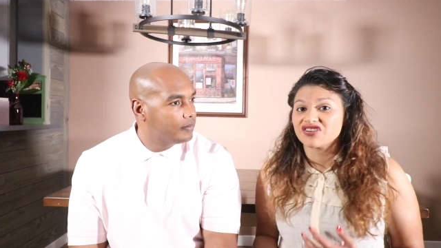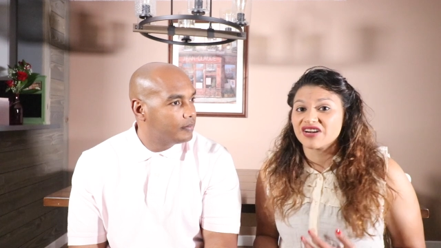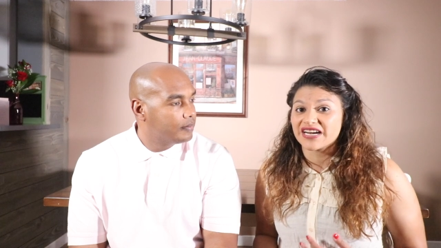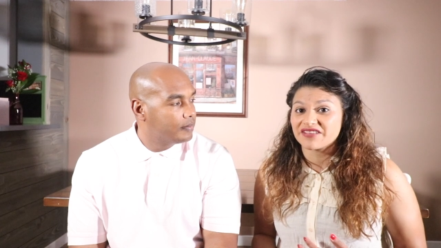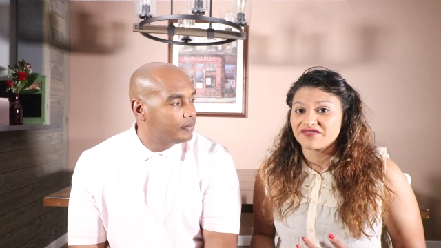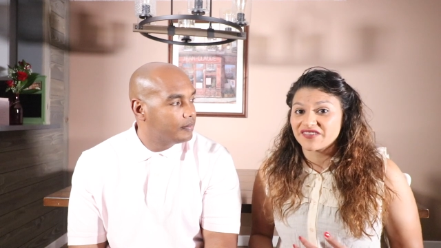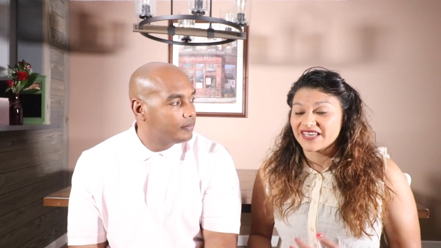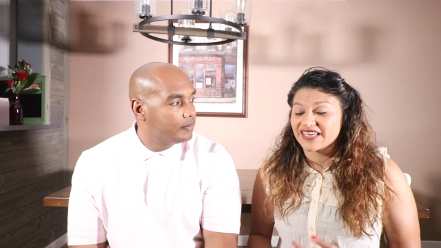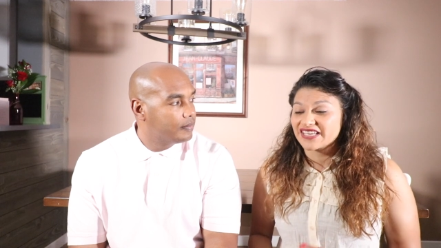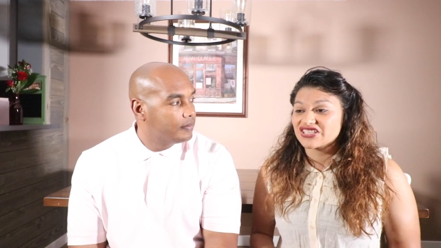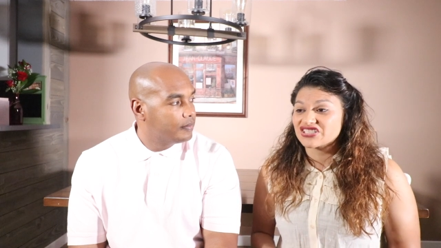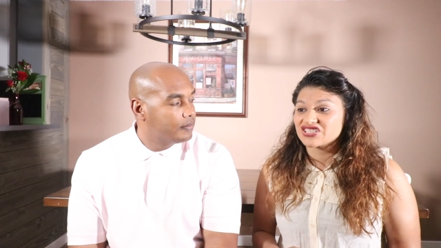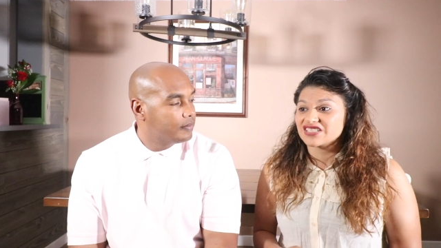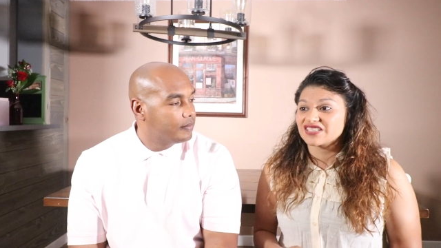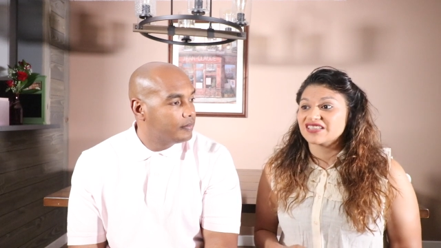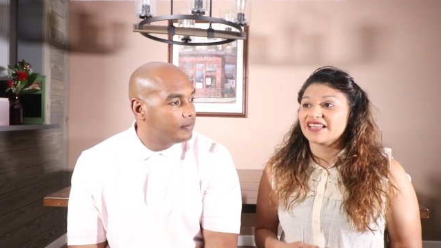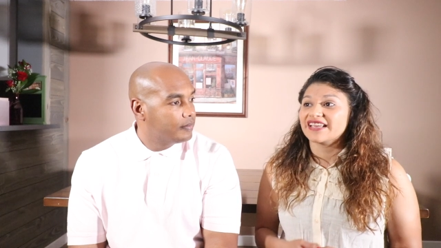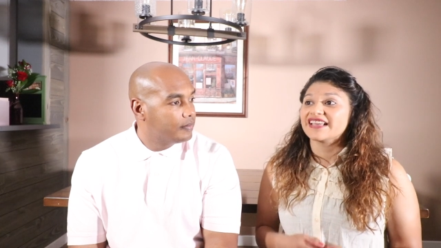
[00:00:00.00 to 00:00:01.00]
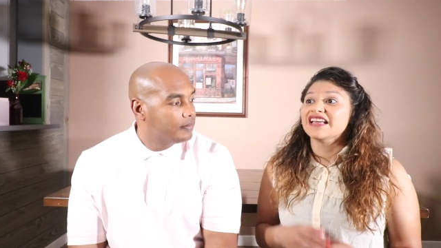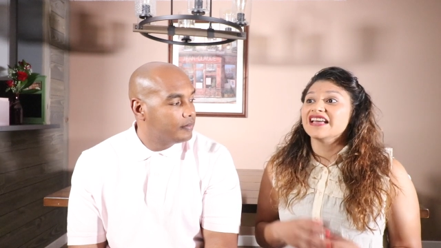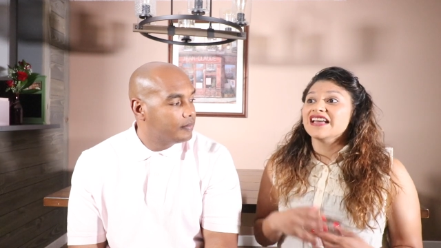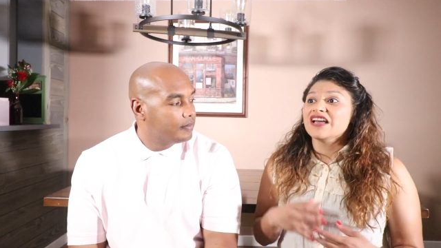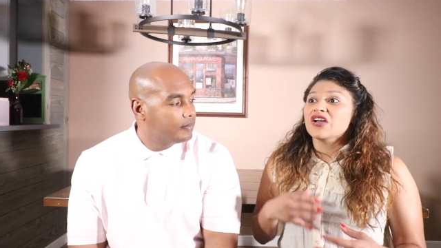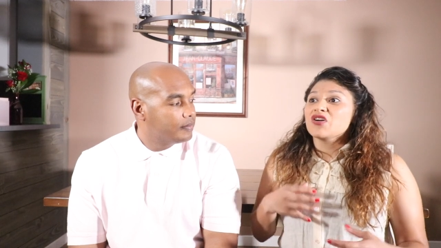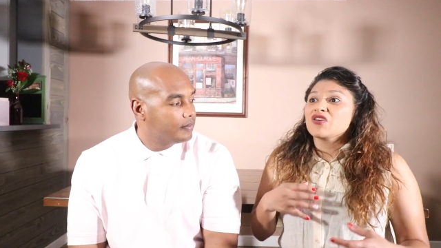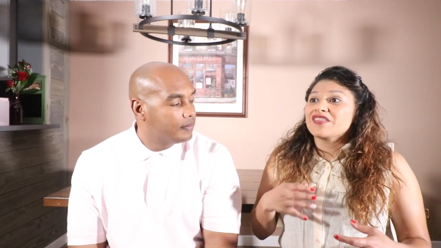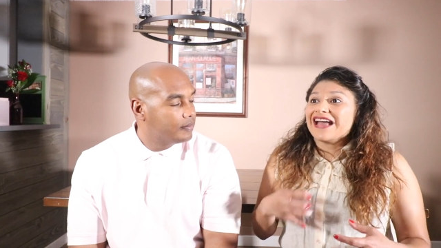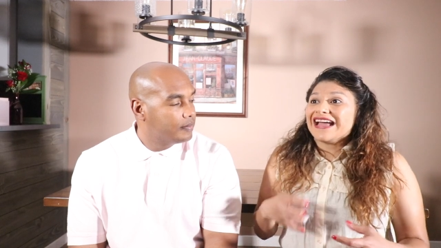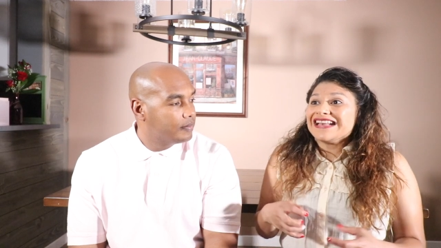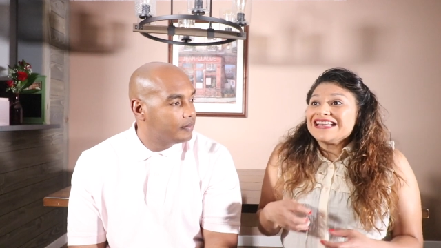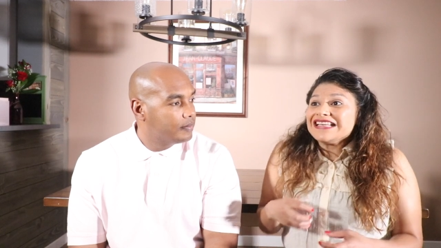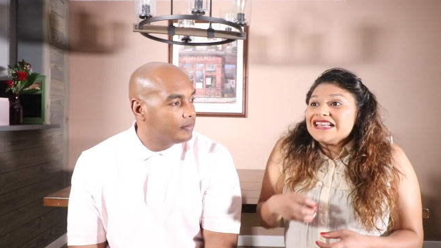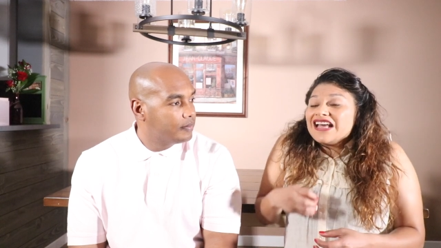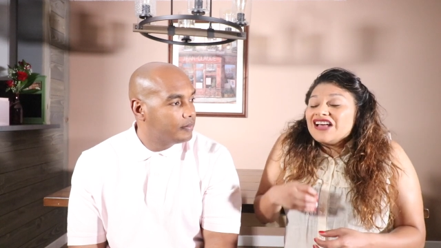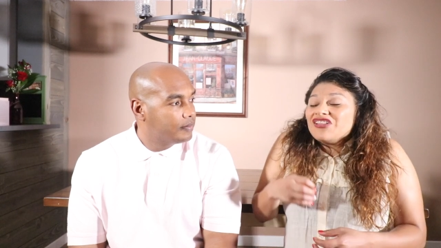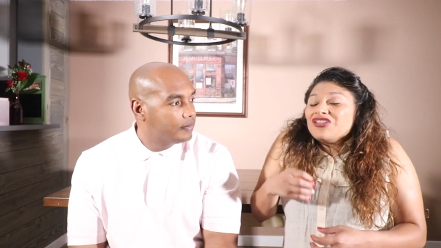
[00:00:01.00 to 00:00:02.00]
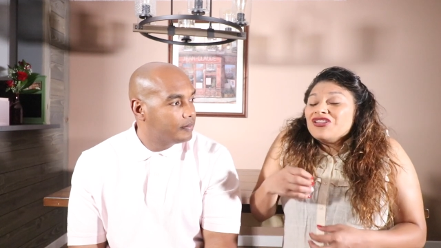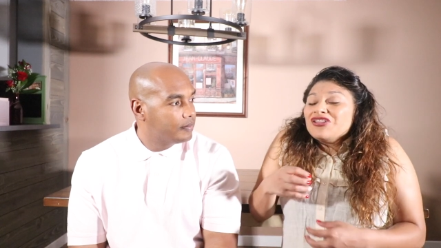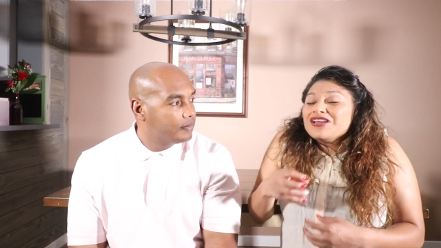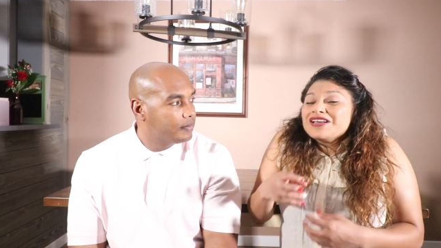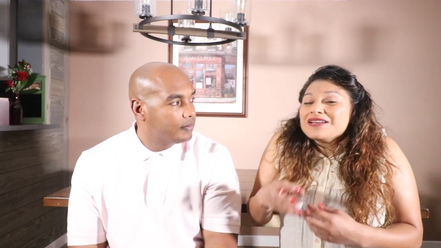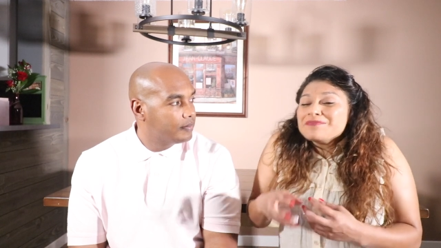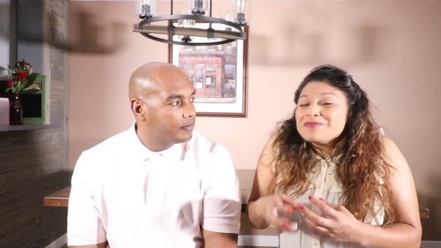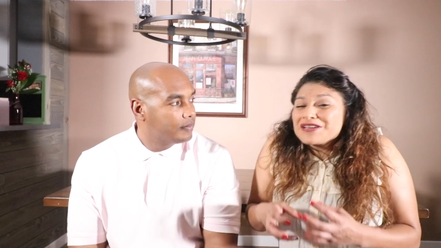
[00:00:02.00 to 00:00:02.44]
Speaker 1: gratification. Like I need a little